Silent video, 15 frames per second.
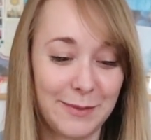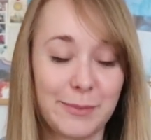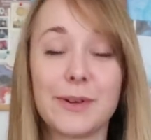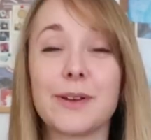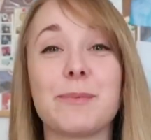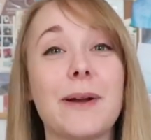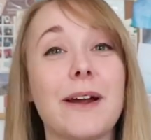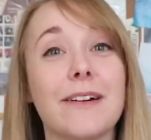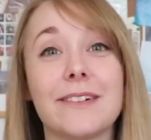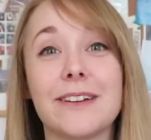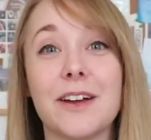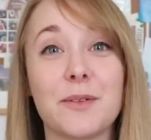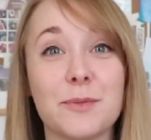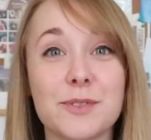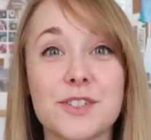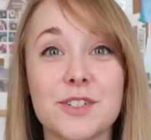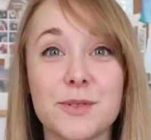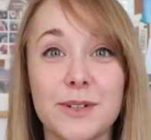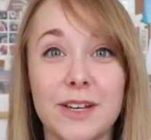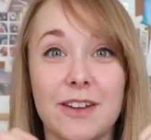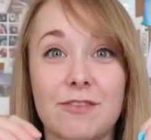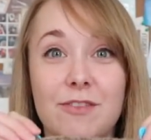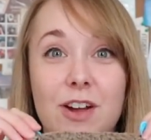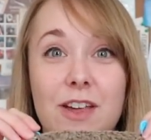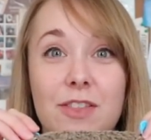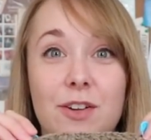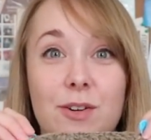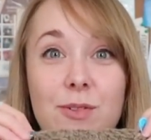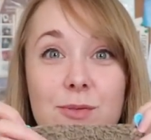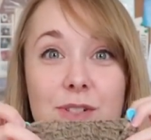But apparently I was doing it right
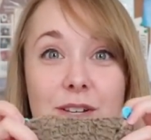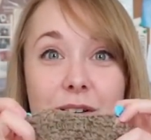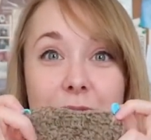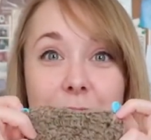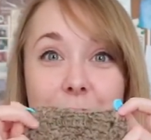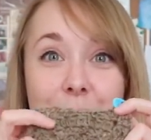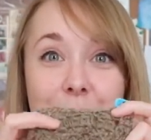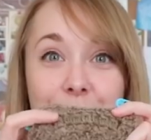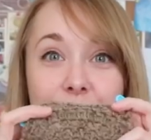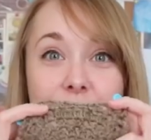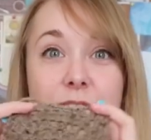the whole time.